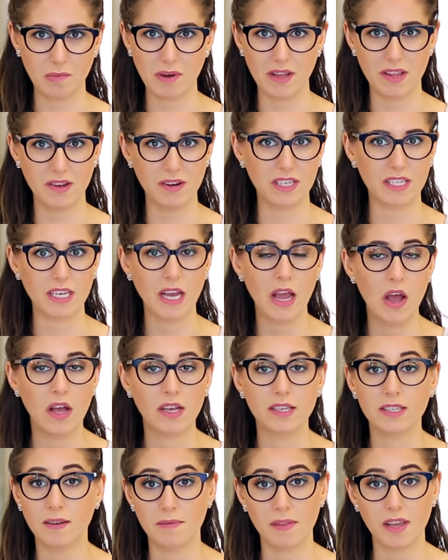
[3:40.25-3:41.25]
Whether it's
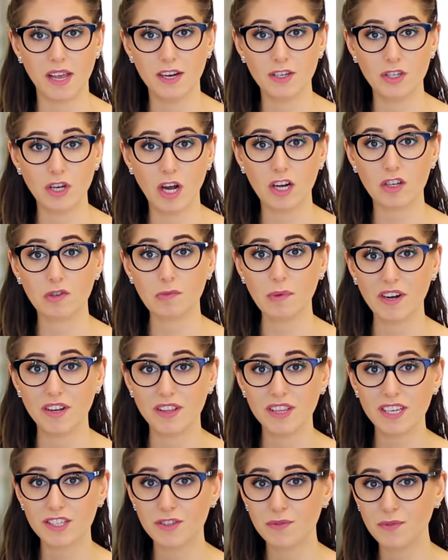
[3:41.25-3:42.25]
something I talked about in
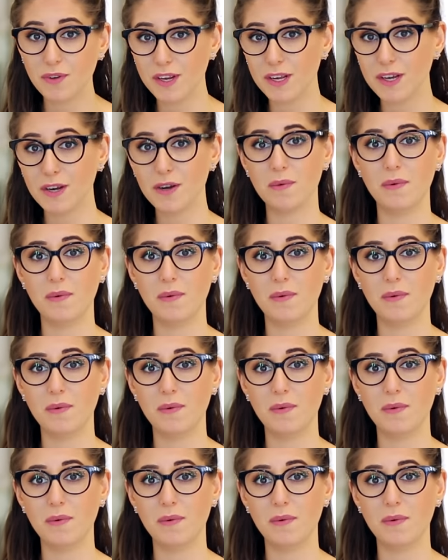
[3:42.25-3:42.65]
this video,